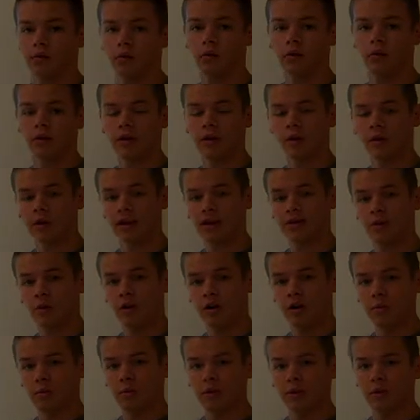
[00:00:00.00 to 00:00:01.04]
one of the best
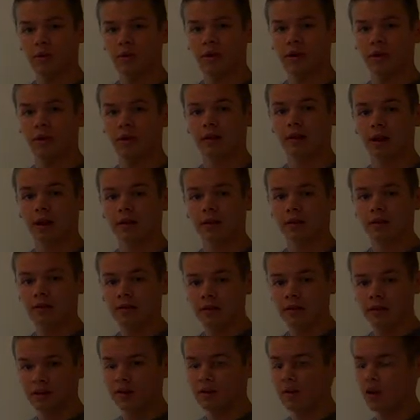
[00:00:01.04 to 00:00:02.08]
waterproofing
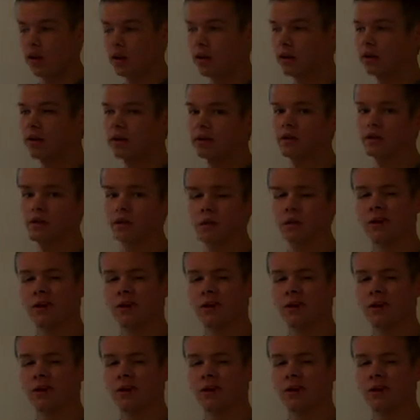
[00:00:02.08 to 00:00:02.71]
liners in the market.